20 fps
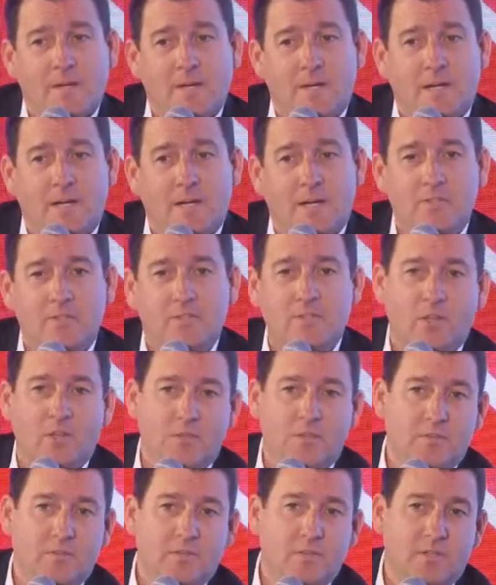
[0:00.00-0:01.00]
Uh, you know,
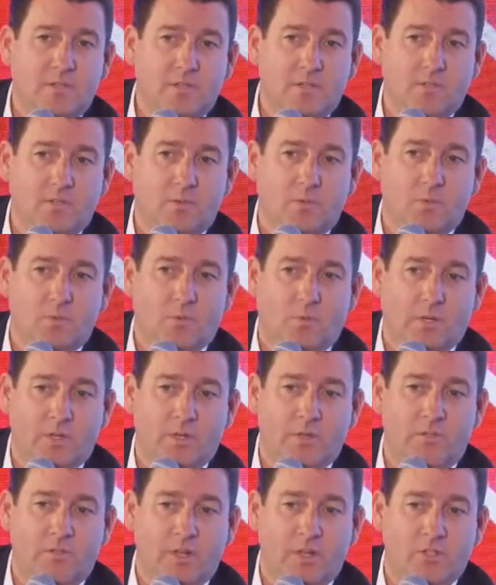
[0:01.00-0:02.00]
the, the, the, one
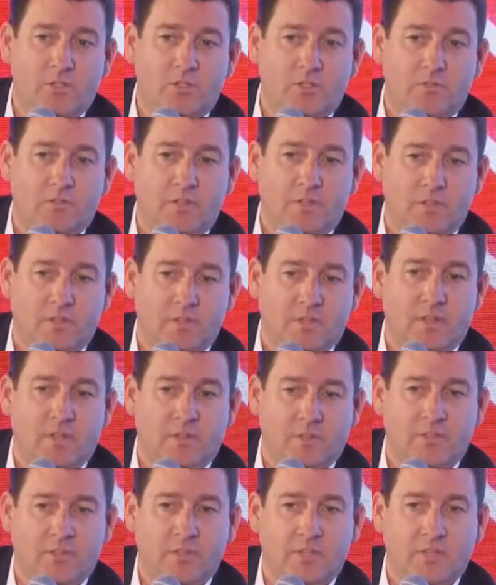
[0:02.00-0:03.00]
advantage of the Internet
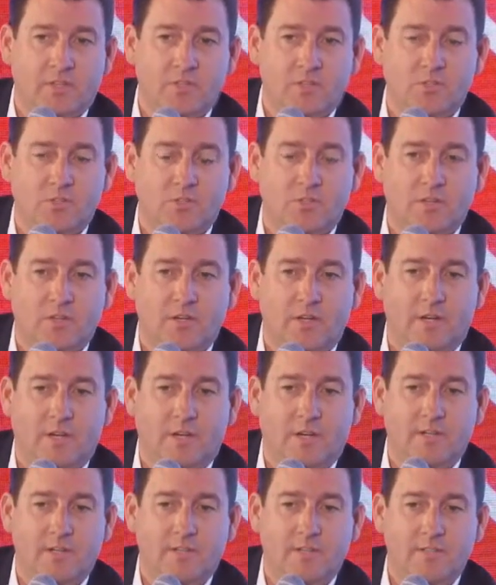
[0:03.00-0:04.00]
of Things
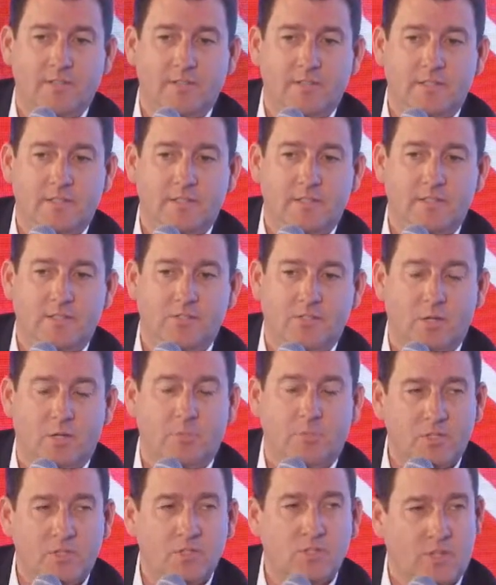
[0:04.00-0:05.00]
uh, is that it
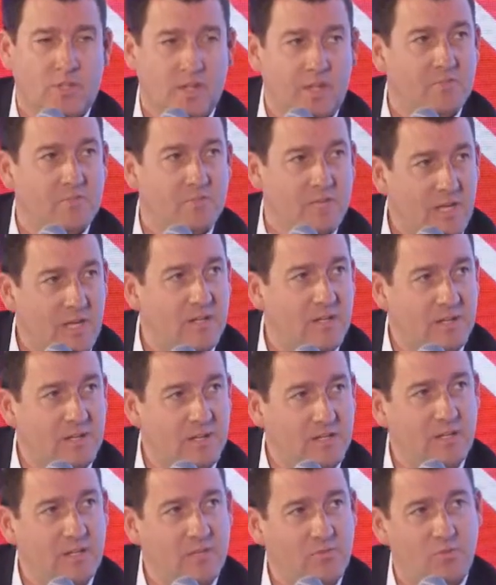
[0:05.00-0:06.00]
brings a lot of data,
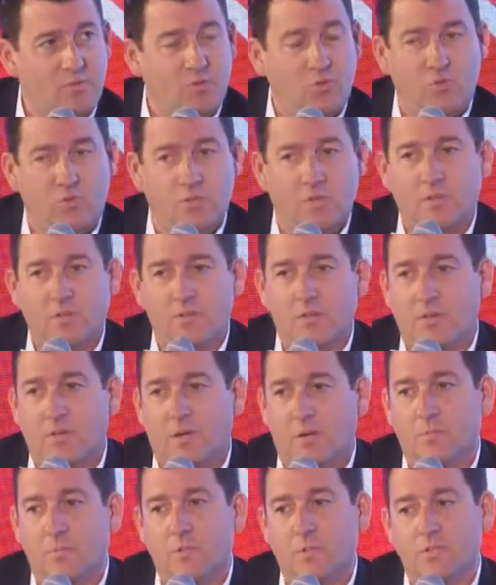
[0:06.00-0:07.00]
and I do think the
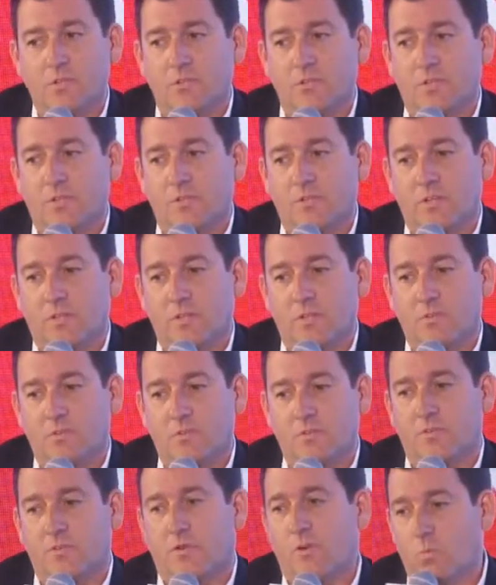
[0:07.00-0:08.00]
companies that, that do
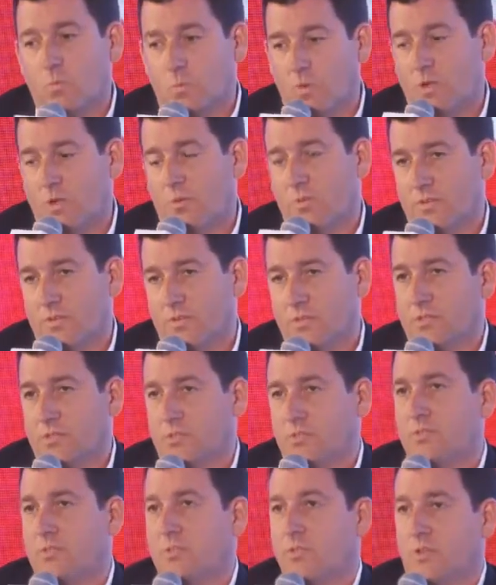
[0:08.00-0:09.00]
very well with
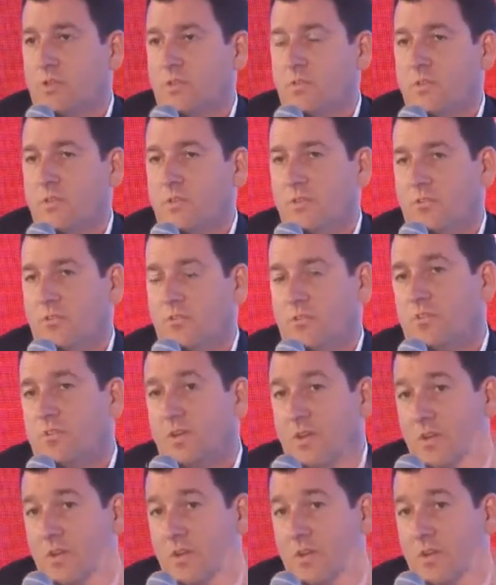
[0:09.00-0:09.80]
this, you know, and this is,